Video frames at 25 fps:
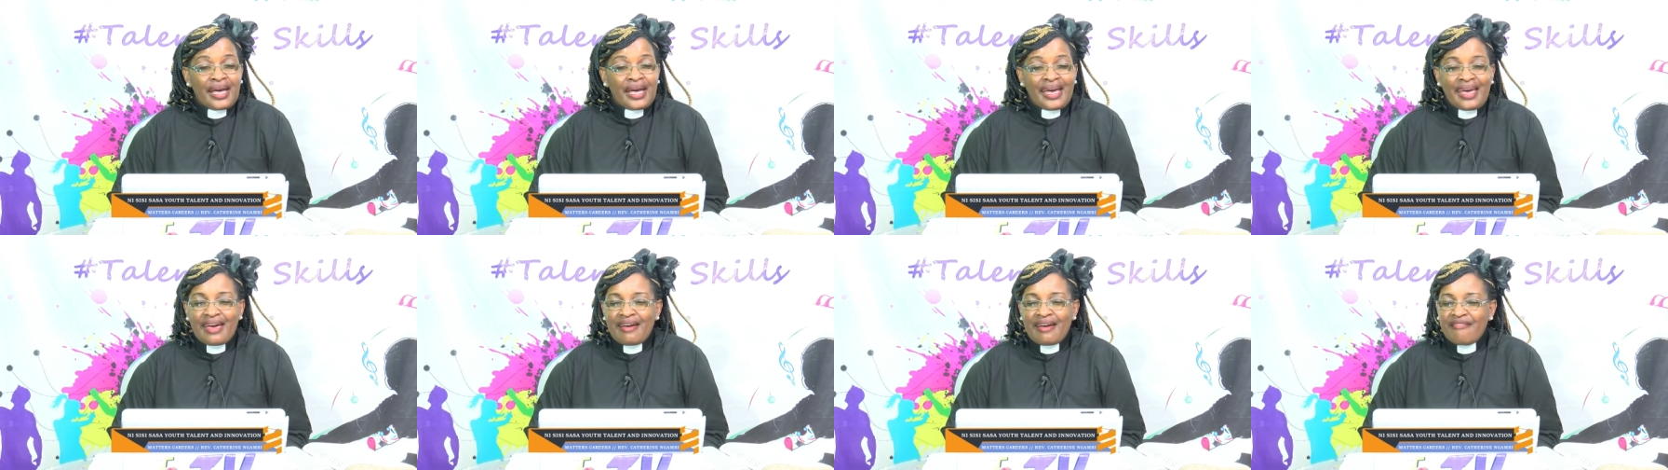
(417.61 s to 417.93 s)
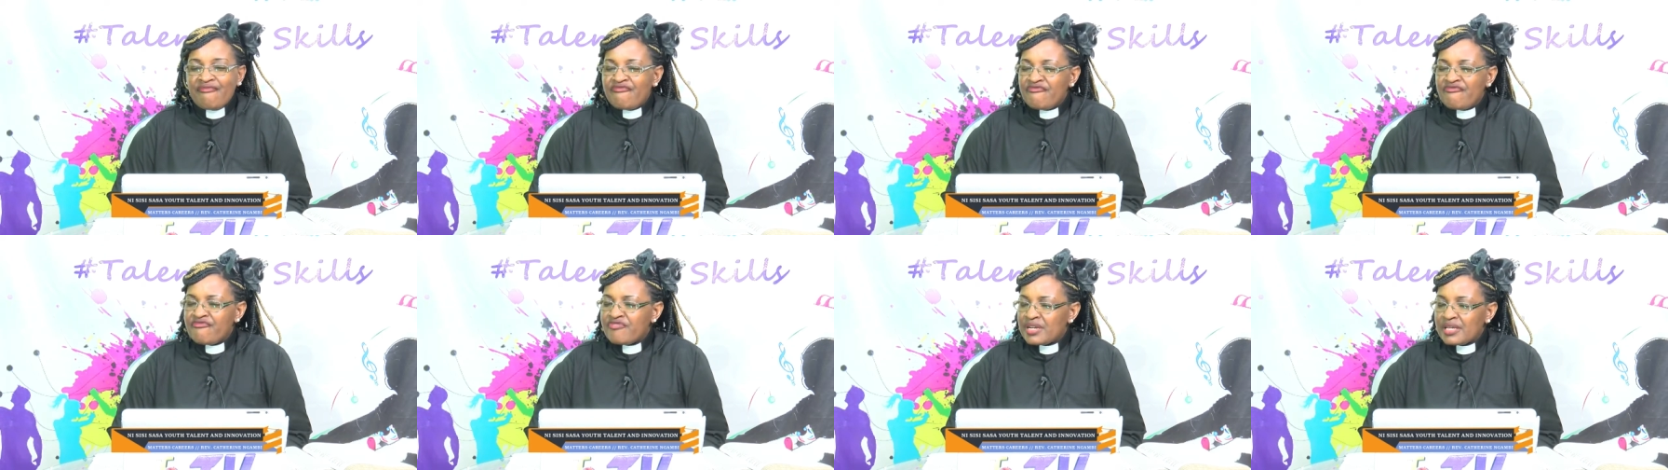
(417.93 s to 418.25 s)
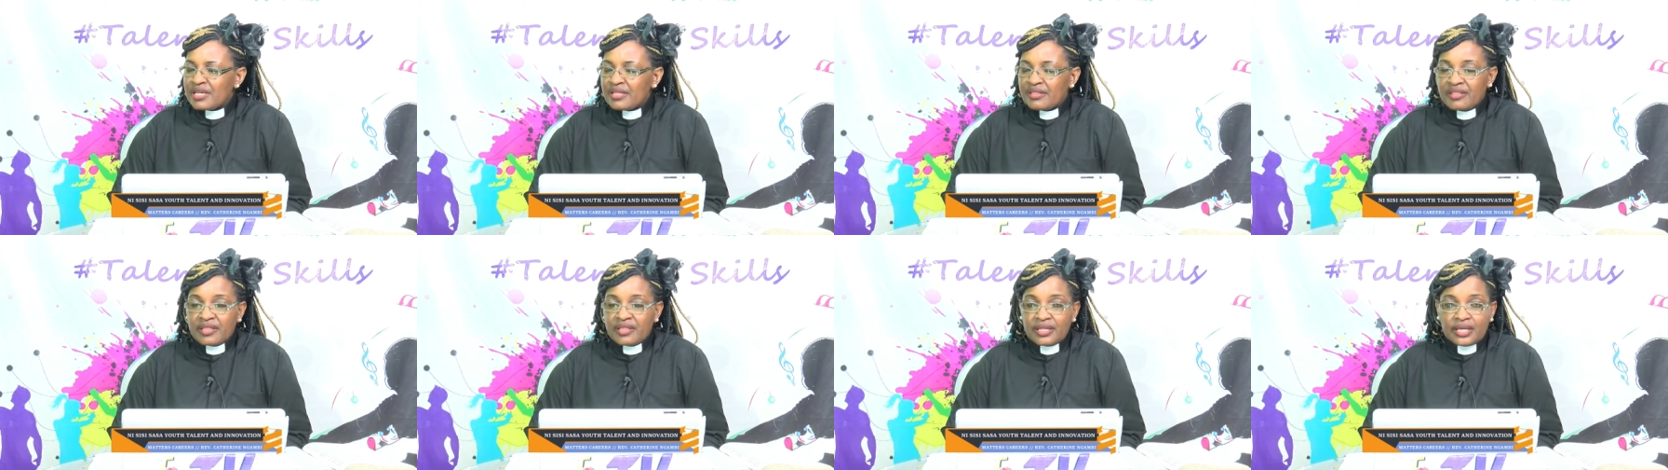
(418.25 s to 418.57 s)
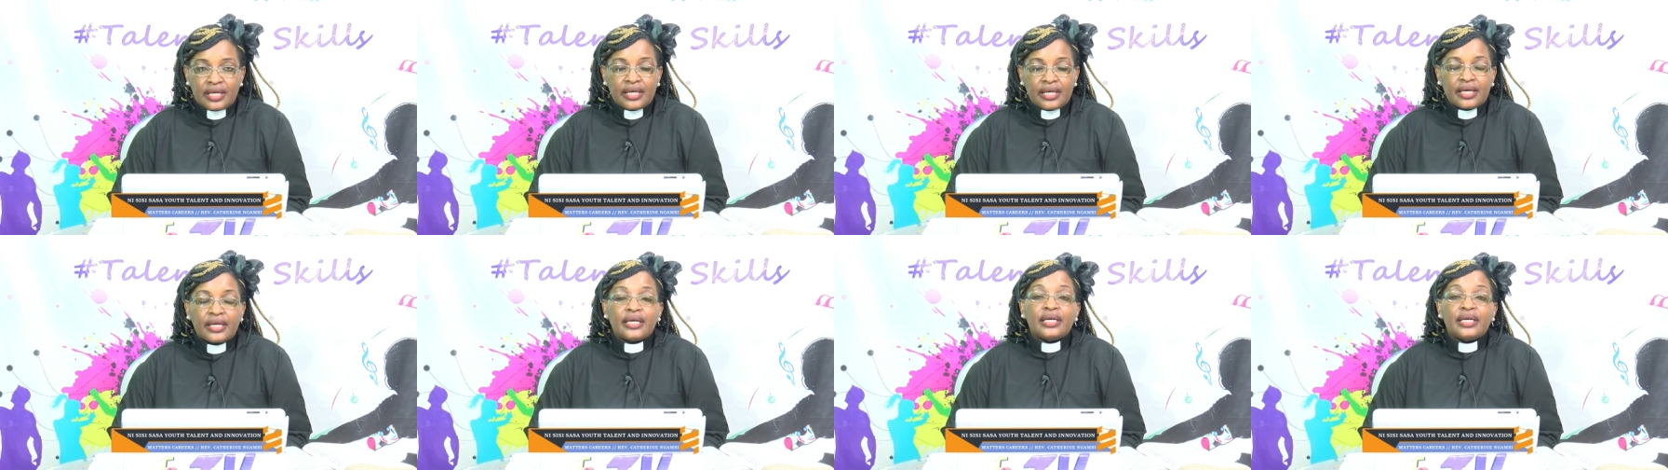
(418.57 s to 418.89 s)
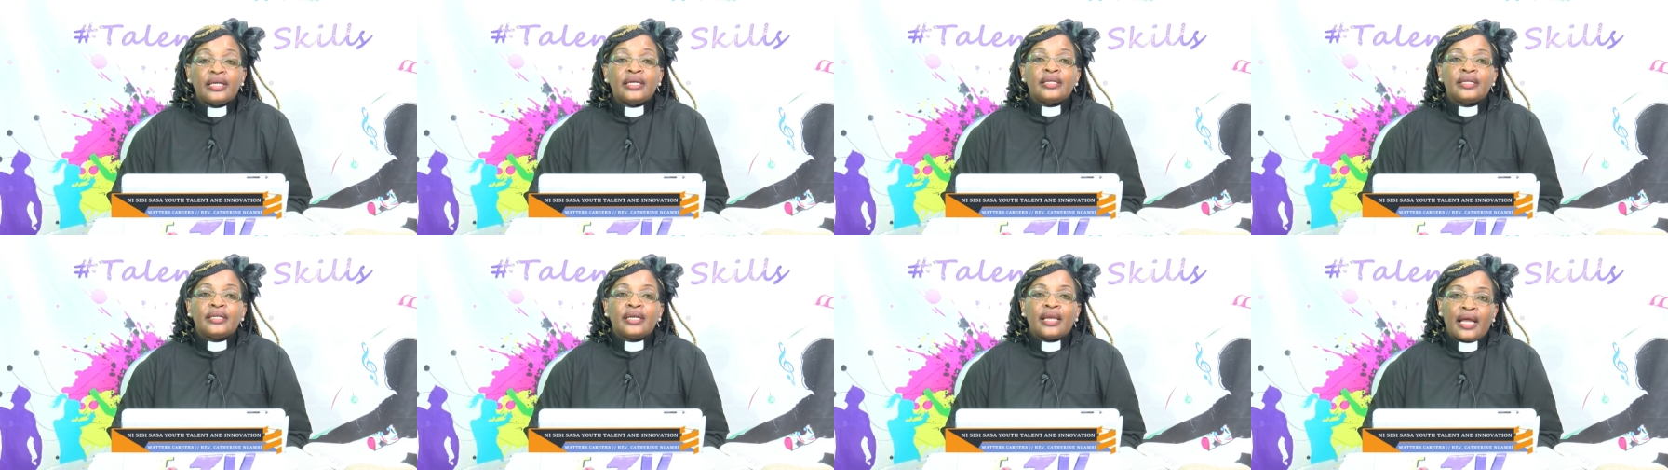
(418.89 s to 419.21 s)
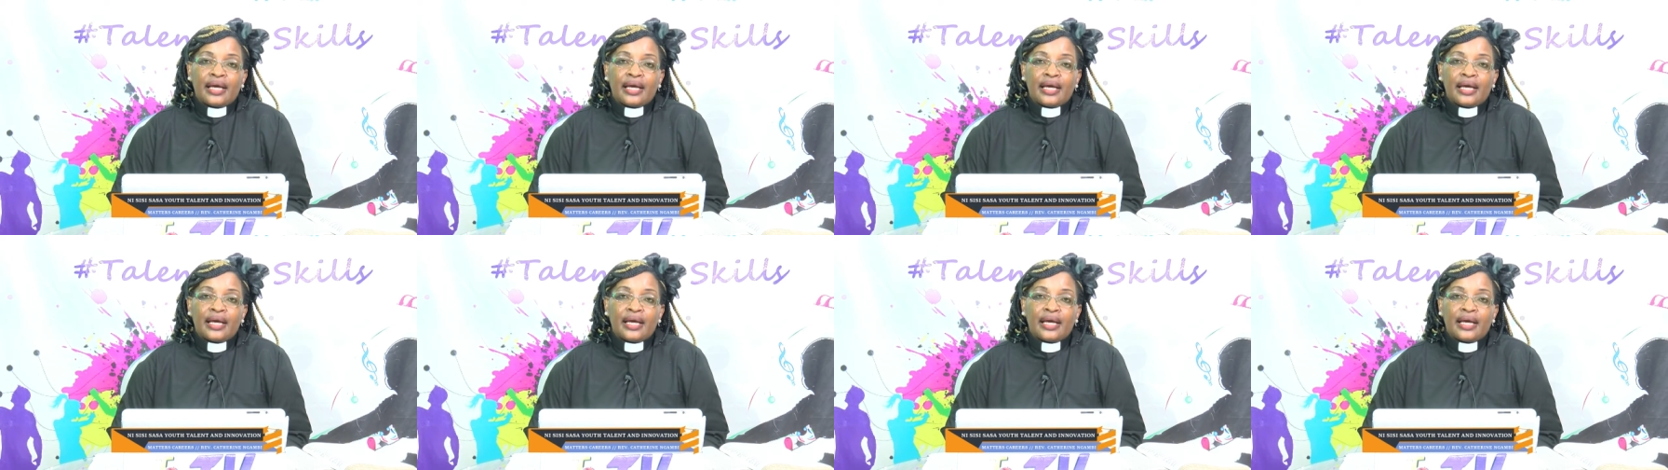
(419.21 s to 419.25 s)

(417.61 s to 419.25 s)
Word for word: everything in